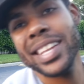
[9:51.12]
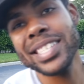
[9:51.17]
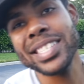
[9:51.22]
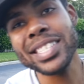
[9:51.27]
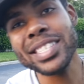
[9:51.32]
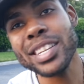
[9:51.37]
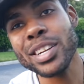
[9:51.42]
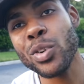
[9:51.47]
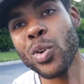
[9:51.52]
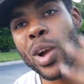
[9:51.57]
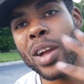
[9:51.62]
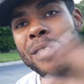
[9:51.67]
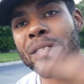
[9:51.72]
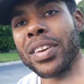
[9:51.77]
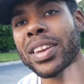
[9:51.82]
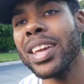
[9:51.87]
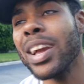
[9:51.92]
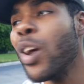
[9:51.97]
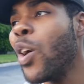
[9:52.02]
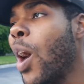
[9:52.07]
it's just a quick
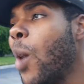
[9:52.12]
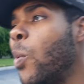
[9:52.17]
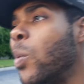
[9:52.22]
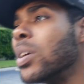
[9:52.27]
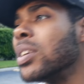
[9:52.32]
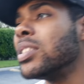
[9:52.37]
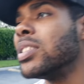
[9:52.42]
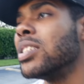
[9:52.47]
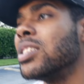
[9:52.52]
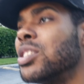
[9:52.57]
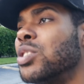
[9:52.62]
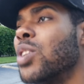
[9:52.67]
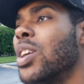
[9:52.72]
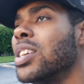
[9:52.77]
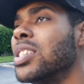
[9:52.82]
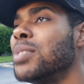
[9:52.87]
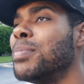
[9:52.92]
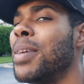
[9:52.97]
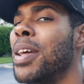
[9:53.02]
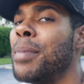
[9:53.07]
video I wanted to
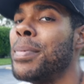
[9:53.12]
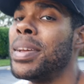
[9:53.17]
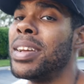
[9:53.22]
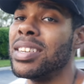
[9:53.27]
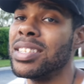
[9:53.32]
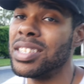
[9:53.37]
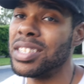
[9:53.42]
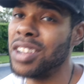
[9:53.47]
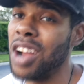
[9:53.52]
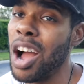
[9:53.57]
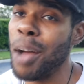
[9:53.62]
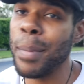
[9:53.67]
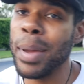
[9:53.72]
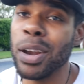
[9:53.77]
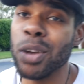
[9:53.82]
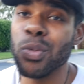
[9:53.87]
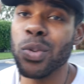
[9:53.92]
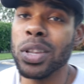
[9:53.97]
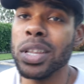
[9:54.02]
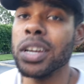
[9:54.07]
address, man, because John made
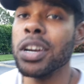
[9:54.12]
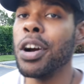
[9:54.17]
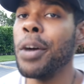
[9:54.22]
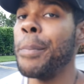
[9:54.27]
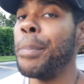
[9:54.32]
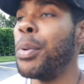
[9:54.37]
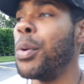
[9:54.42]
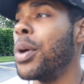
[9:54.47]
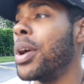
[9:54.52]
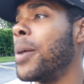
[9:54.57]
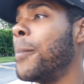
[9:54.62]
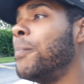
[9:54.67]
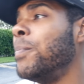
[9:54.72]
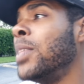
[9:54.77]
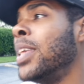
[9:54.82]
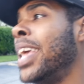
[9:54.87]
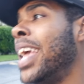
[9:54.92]
a really good point,